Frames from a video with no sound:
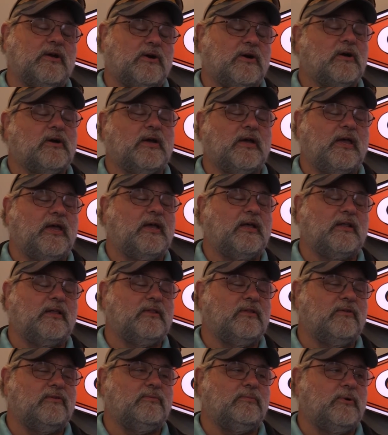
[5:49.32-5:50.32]
car I had
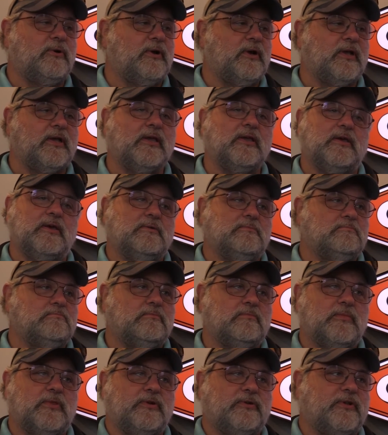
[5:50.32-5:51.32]
in this morning,
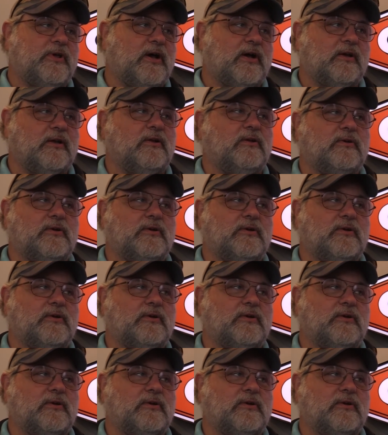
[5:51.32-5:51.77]
they're talking,